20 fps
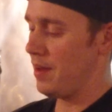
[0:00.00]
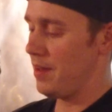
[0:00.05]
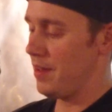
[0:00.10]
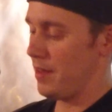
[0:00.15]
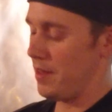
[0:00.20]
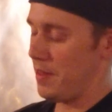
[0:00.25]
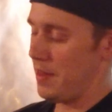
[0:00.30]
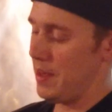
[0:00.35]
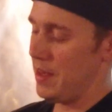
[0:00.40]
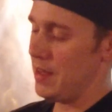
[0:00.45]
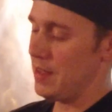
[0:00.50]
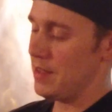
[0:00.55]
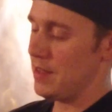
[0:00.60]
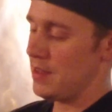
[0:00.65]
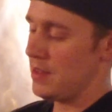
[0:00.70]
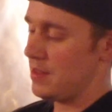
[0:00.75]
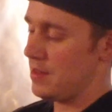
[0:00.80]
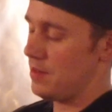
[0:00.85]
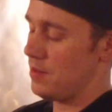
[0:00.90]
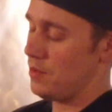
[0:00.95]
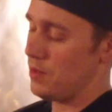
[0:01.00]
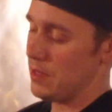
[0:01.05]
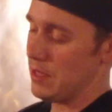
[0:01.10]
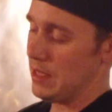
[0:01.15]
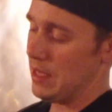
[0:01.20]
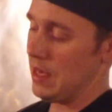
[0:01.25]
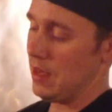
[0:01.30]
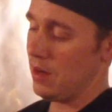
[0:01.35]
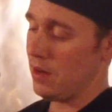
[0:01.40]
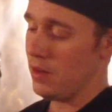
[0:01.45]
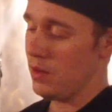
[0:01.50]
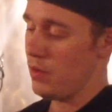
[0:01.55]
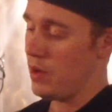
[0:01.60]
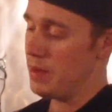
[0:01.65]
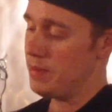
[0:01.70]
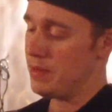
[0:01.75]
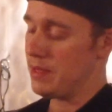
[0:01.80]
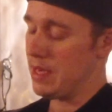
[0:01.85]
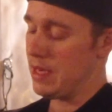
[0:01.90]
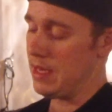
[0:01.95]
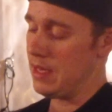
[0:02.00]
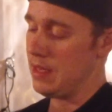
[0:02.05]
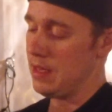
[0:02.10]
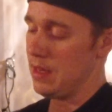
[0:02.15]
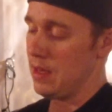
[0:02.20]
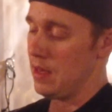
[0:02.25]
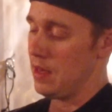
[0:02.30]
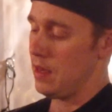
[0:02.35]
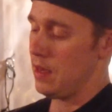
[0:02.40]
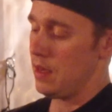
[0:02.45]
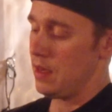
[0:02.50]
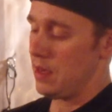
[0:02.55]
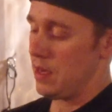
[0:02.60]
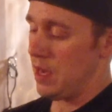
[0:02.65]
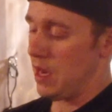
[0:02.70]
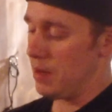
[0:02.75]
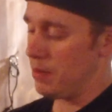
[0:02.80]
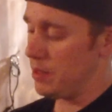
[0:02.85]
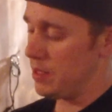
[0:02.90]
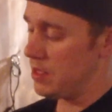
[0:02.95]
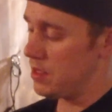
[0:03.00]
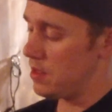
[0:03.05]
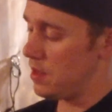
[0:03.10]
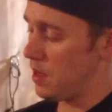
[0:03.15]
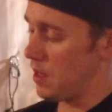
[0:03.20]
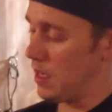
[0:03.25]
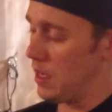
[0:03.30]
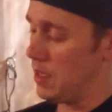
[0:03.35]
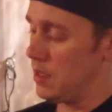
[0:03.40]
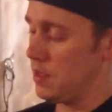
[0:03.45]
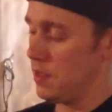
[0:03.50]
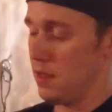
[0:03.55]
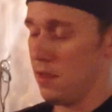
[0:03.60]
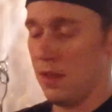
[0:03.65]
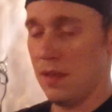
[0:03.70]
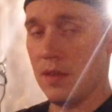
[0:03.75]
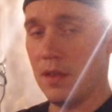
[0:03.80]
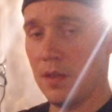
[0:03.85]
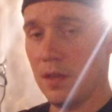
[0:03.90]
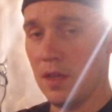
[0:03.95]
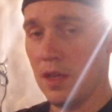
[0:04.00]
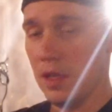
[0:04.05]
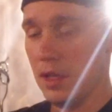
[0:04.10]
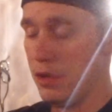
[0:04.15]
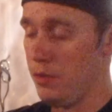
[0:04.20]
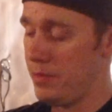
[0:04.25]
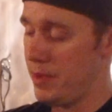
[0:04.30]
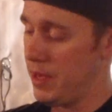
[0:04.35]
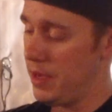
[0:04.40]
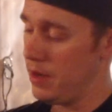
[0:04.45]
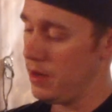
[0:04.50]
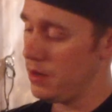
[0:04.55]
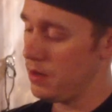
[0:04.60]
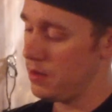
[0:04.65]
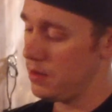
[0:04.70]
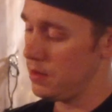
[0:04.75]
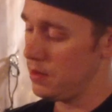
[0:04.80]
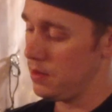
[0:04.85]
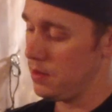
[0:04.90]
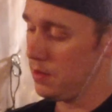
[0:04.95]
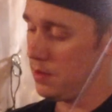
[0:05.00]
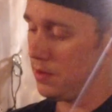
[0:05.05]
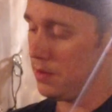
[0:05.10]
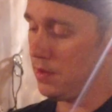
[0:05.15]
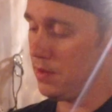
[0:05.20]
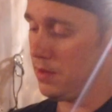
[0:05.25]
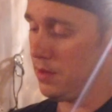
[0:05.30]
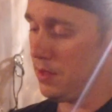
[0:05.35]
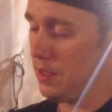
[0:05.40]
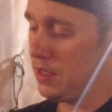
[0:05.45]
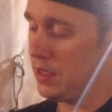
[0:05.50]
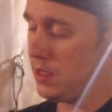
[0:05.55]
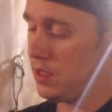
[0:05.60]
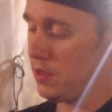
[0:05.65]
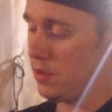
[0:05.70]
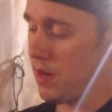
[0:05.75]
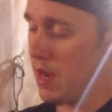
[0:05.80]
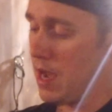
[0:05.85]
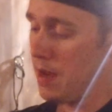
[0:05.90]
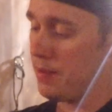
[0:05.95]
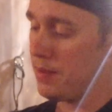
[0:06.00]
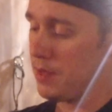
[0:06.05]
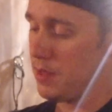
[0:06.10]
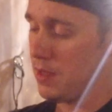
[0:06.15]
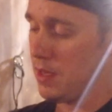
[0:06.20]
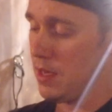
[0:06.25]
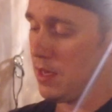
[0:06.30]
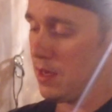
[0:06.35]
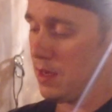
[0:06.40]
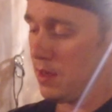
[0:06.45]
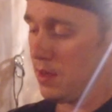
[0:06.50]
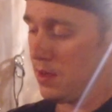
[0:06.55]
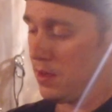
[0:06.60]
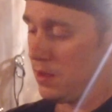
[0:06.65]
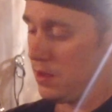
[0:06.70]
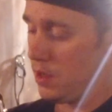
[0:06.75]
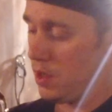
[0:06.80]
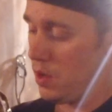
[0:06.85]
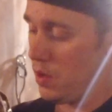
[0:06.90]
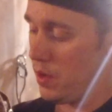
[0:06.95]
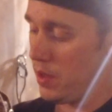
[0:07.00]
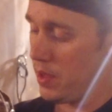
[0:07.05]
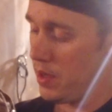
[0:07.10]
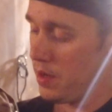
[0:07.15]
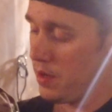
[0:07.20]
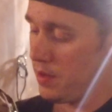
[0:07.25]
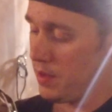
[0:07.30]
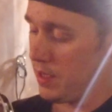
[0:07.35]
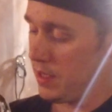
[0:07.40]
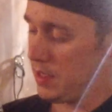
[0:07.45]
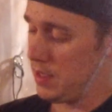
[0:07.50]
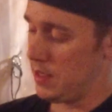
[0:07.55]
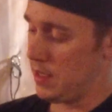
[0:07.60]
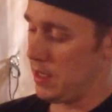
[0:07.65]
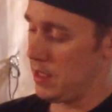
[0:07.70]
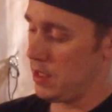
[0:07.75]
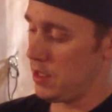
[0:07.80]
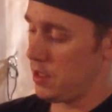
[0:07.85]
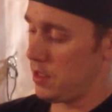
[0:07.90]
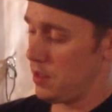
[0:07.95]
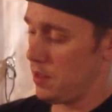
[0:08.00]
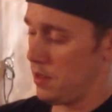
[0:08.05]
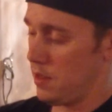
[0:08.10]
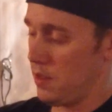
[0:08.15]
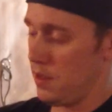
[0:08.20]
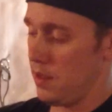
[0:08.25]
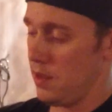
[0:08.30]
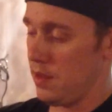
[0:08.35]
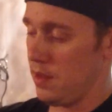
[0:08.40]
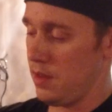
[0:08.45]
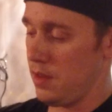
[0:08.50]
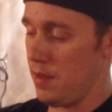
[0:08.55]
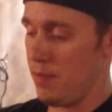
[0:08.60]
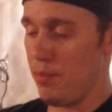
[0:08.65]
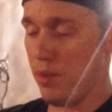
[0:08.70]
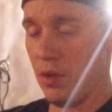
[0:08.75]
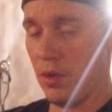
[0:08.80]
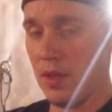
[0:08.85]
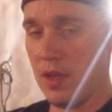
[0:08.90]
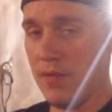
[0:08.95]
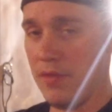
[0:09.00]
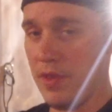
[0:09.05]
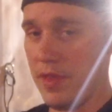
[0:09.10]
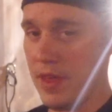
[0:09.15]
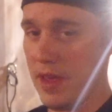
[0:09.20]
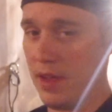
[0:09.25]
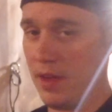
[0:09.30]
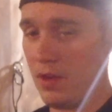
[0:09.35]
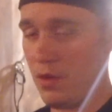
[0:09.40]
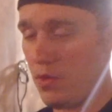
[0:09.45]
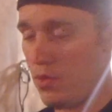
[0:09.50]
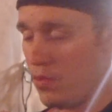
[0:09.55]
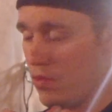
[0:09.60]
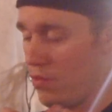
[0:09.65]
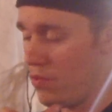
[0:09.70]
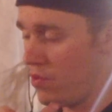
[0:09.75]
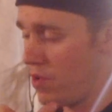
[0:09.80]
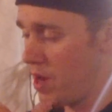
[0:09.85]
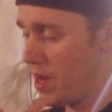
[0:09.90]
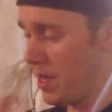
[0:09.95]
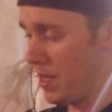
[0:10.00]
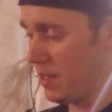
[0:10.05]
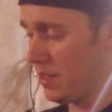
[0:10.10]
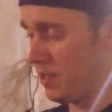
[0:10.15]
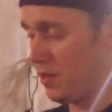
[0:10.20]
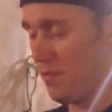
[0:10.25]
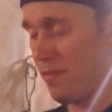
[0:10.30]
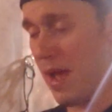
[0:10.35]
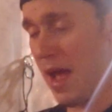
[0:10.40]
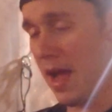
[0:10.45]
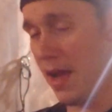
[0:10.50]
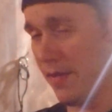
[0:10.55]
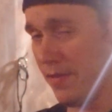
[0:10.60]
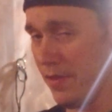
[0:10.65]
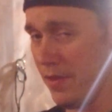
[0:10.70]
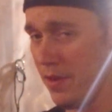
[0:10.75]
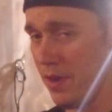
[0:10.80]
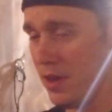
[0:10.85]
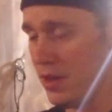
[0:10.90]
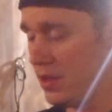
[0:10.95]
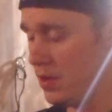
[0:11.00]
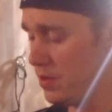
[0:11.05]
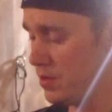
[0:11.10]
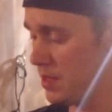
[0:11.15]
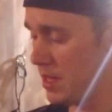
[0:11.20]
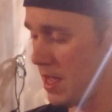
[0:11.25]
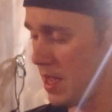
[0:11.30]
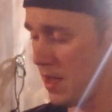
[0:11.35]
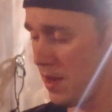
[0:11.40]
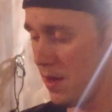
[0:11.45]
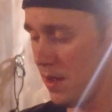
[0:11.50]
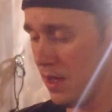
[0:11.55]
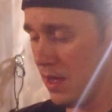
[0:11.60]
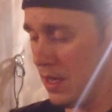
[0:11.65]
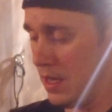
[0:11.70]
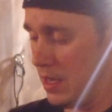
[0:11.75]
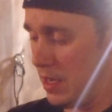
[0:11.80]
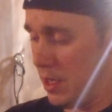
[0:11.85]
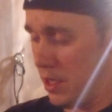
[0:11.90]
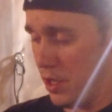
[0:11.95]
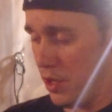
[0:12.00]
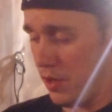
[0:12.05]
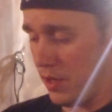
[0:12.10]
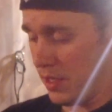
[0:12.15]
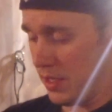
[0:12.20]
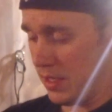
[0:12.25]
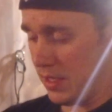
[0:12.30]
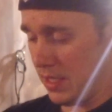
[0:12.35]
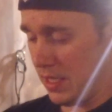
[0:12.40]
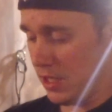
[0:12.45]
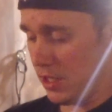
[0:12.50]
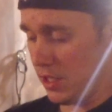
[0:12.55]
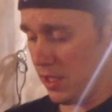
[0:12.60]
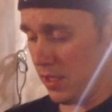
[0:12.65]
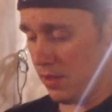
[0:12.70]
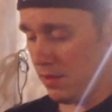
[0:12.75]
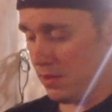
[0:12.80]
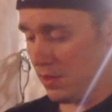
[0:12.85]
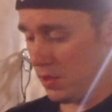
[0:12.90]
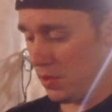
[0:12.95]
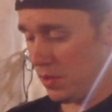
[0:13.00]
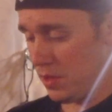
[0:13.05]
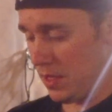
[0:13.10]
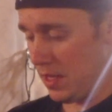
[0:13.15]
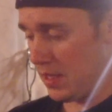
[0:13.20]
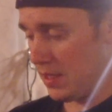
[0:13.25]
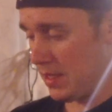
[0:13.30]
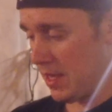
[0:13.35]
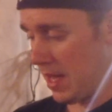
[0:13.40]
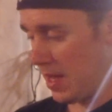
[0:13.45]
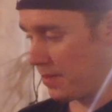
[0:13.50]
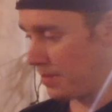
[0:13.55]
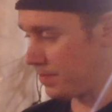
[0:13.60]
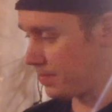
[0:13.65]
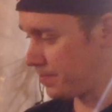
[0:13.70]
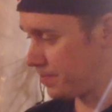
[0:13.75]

the thing is once again on the website, Eberlestock has a loop here. These straps go in there, they cinch, they pull everything right against your back. If you're not using that, you can cinch it, so it does that.